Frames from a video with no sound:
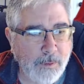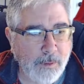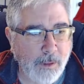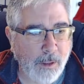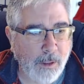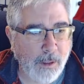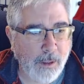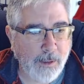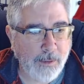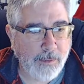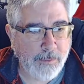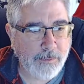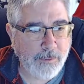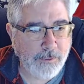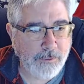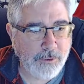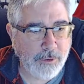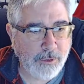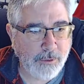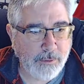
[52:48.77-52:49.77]
The
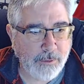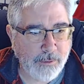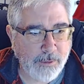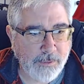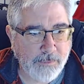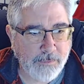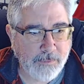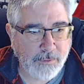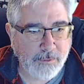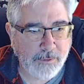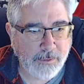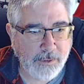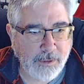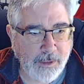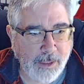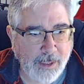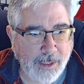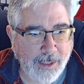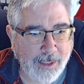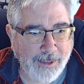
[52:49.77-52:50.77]
Joker is a good
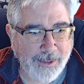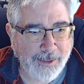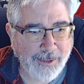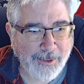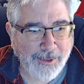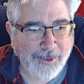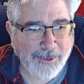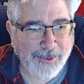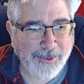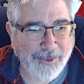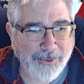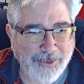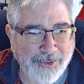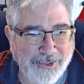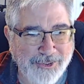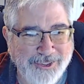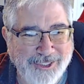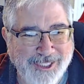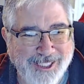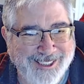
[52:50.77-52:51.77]
guy
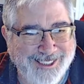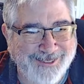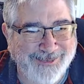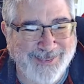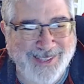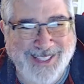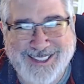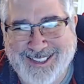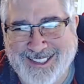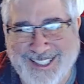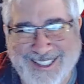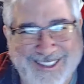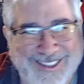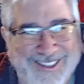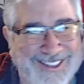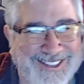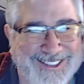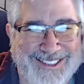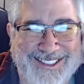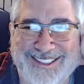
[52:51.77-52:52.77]
who's just
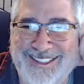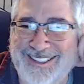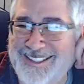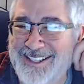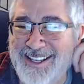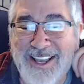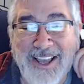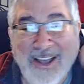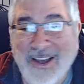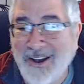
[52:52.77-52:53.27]
misunderstood.